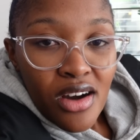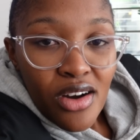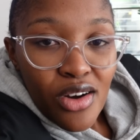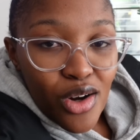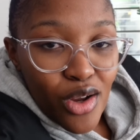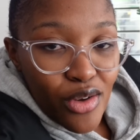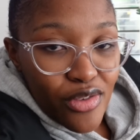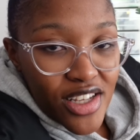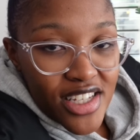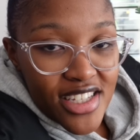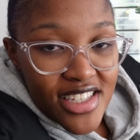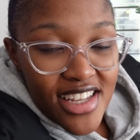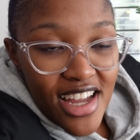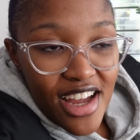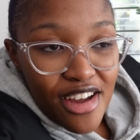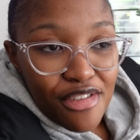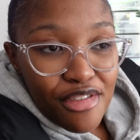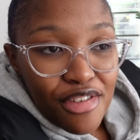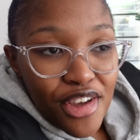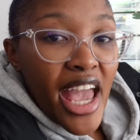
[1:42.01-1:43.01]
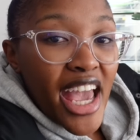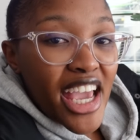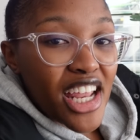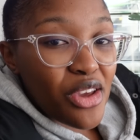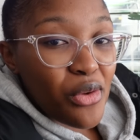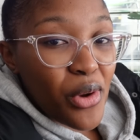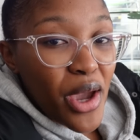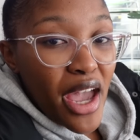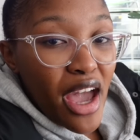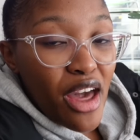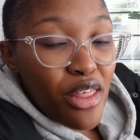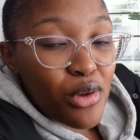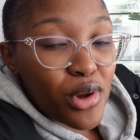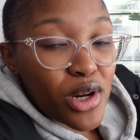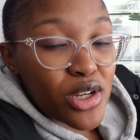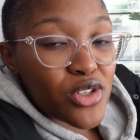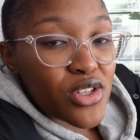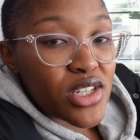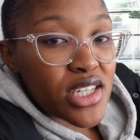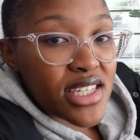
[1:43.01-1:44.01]
all of this stuff anyway i thought
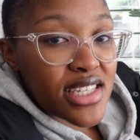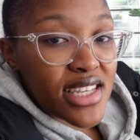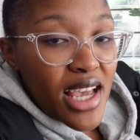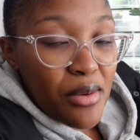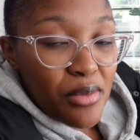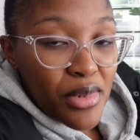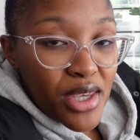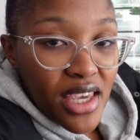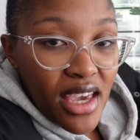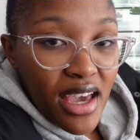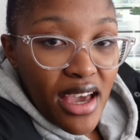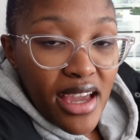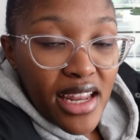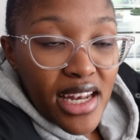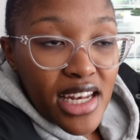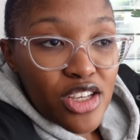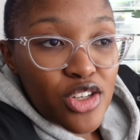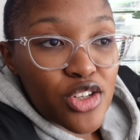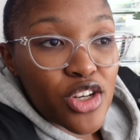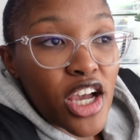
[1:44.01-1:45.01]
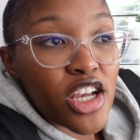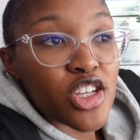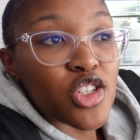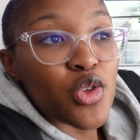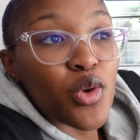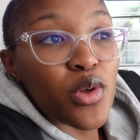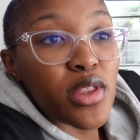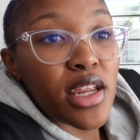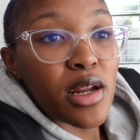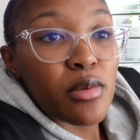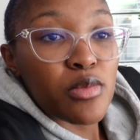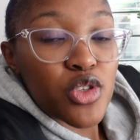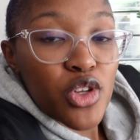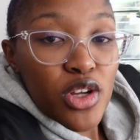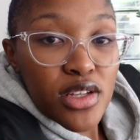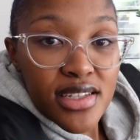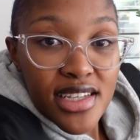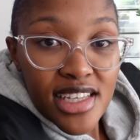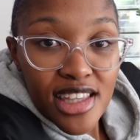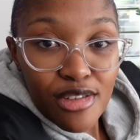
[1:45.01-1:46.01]
i should just come here and let you guys know that i'm
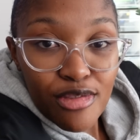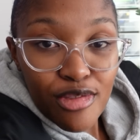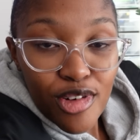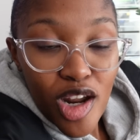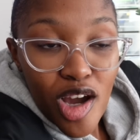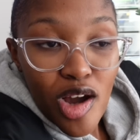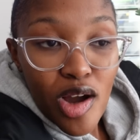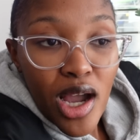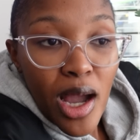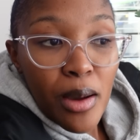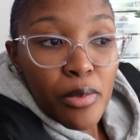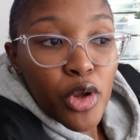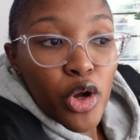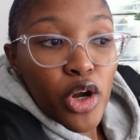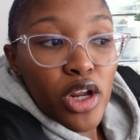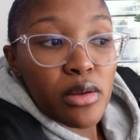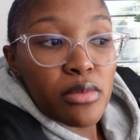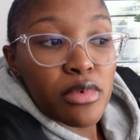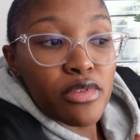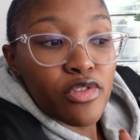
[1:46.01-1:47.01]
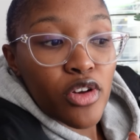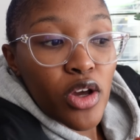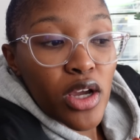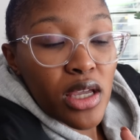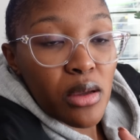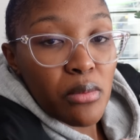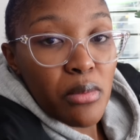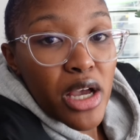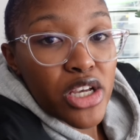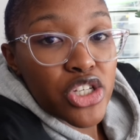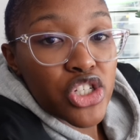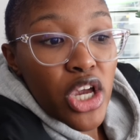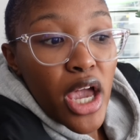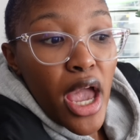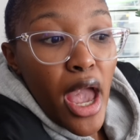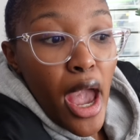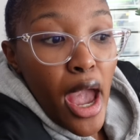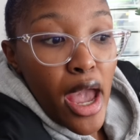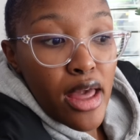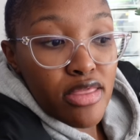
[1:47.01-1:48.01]
starting the vlog i'm not going to be vlogging much
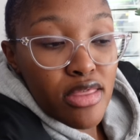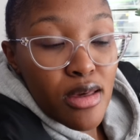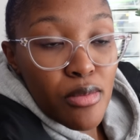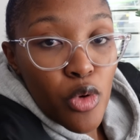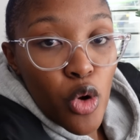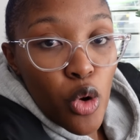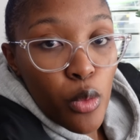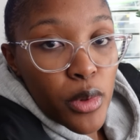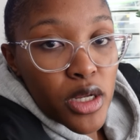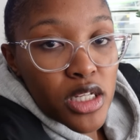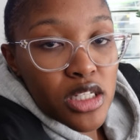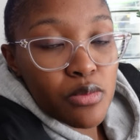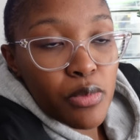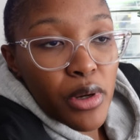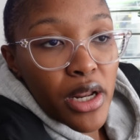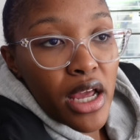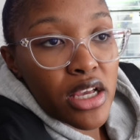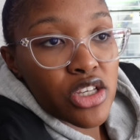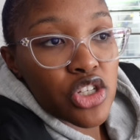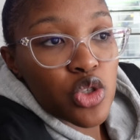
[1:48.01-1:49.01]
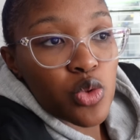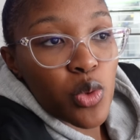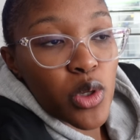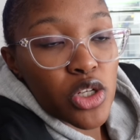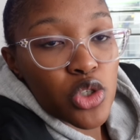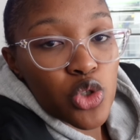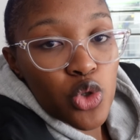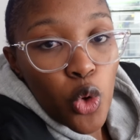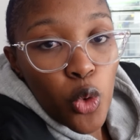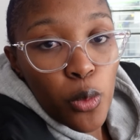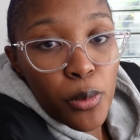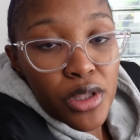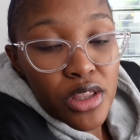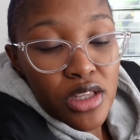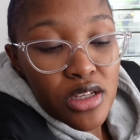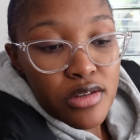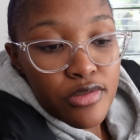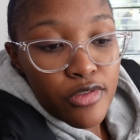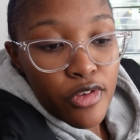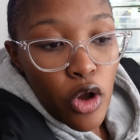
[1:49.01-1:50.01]
at the moment but i just wanted to open
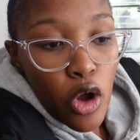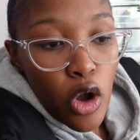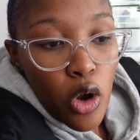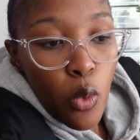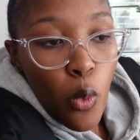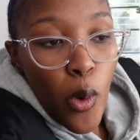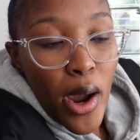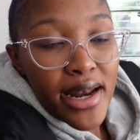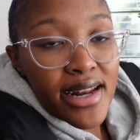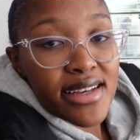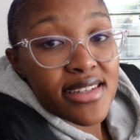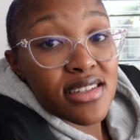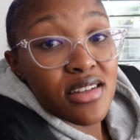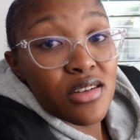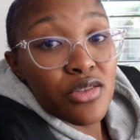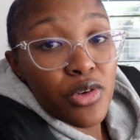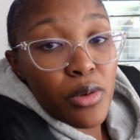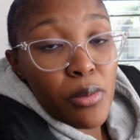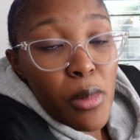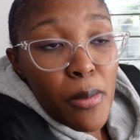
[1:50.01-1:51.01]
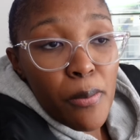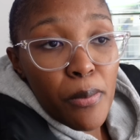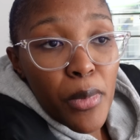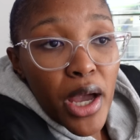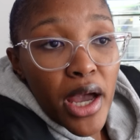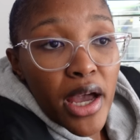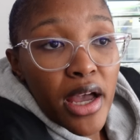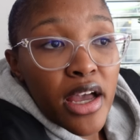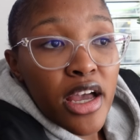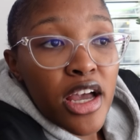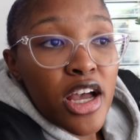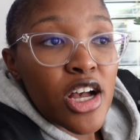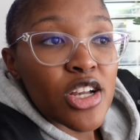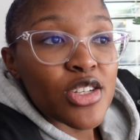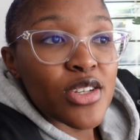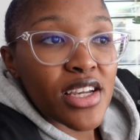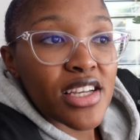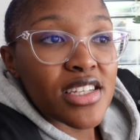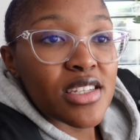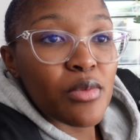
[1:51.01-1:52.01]
this vlog while i still remember
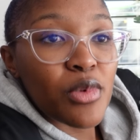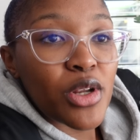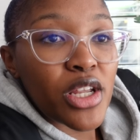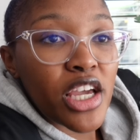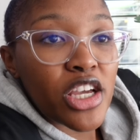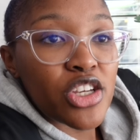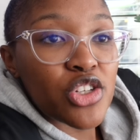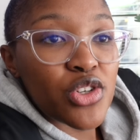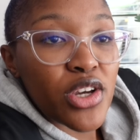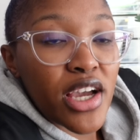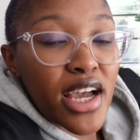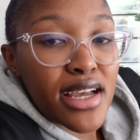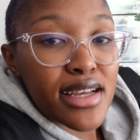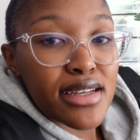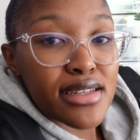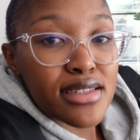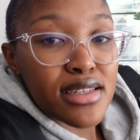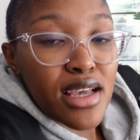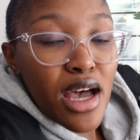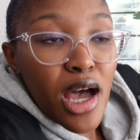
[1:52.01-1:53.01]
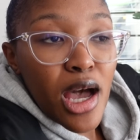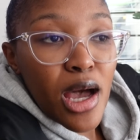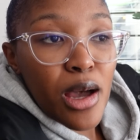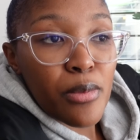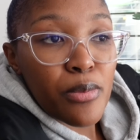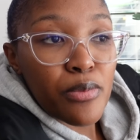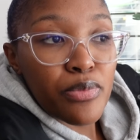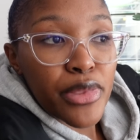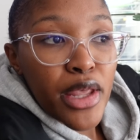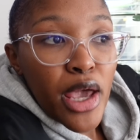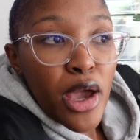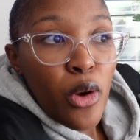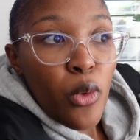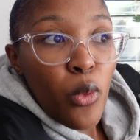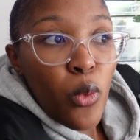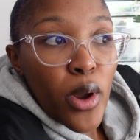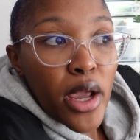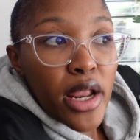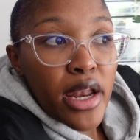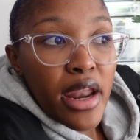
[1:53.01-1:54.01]
so i guess i want to catch you guys um,
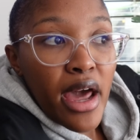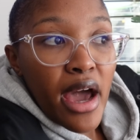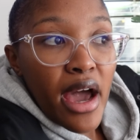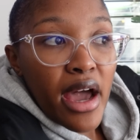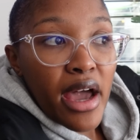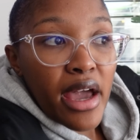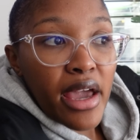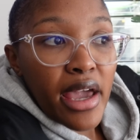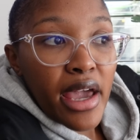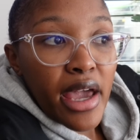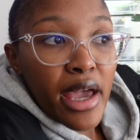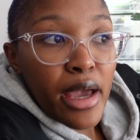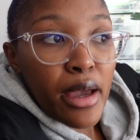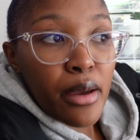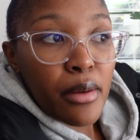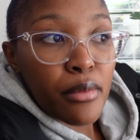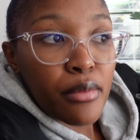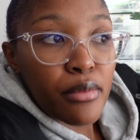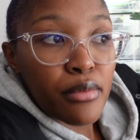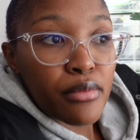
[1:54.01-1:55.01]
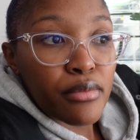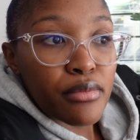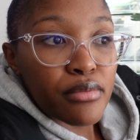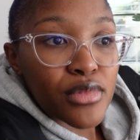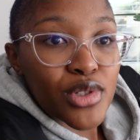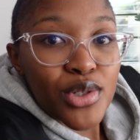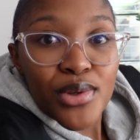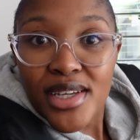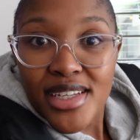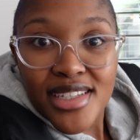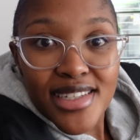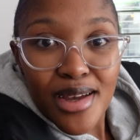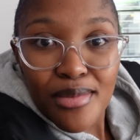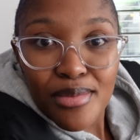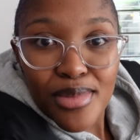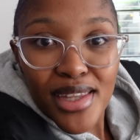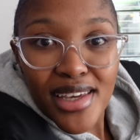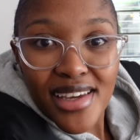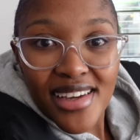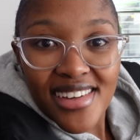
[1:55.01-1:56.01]
when i am doing
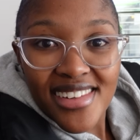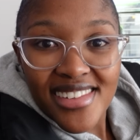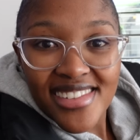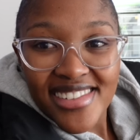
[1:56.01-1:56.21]
something